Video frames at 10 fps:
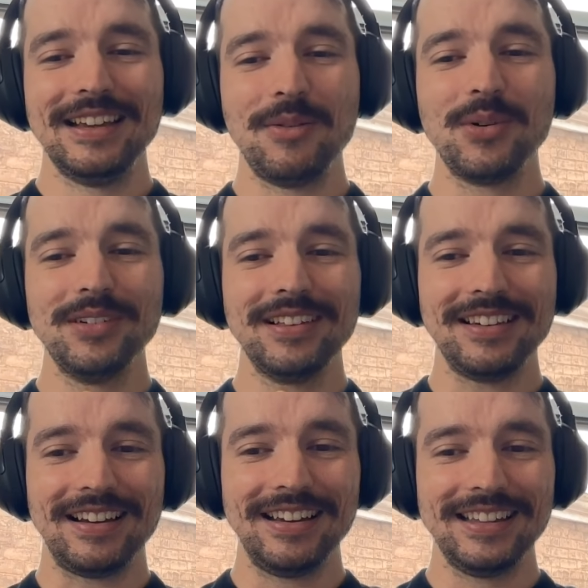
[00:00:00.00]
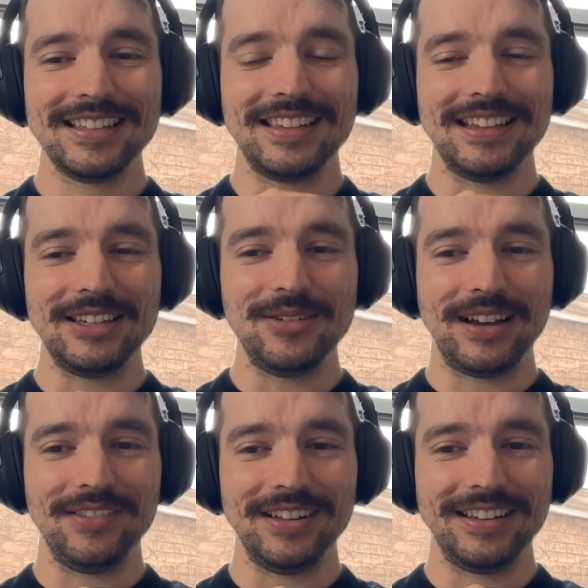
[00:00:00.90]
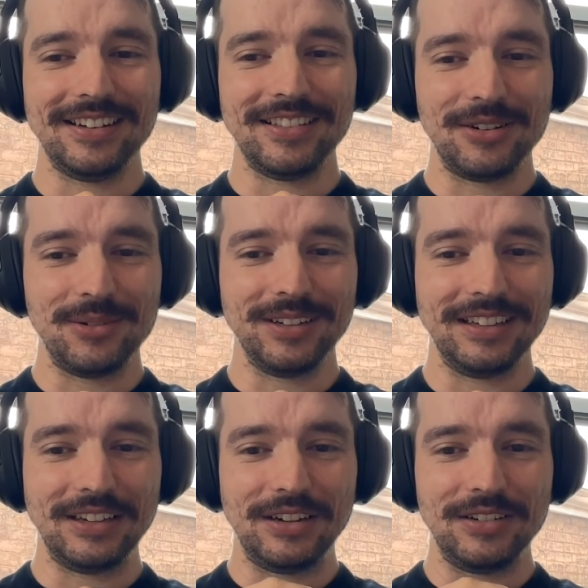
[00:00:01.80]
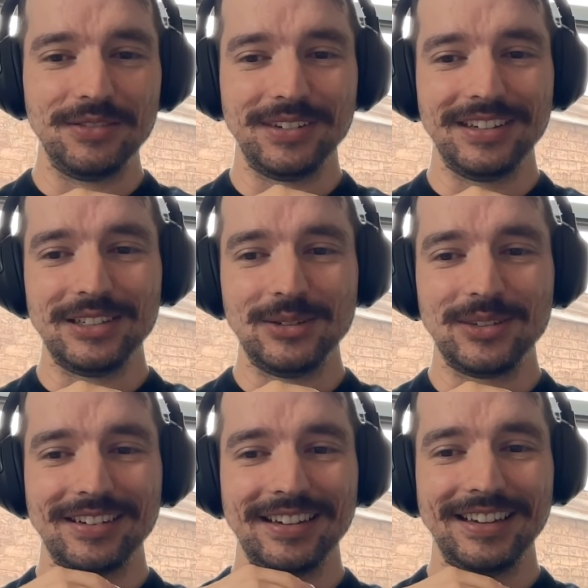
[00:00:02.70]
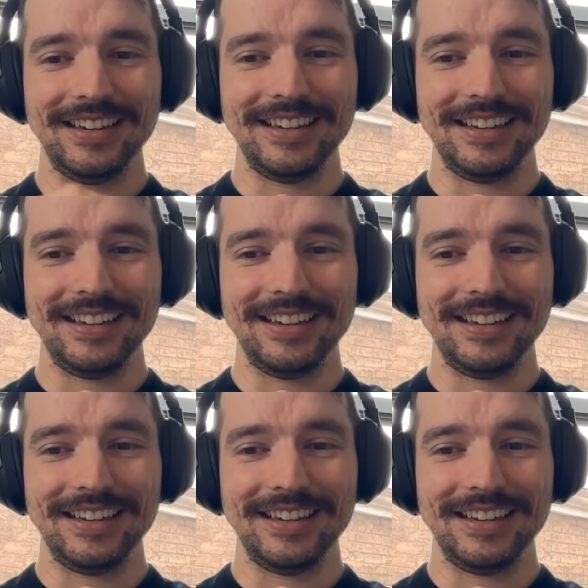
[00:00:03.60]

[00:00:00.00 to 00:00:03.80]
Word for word: One of the lines that you have in there that I really love is you say,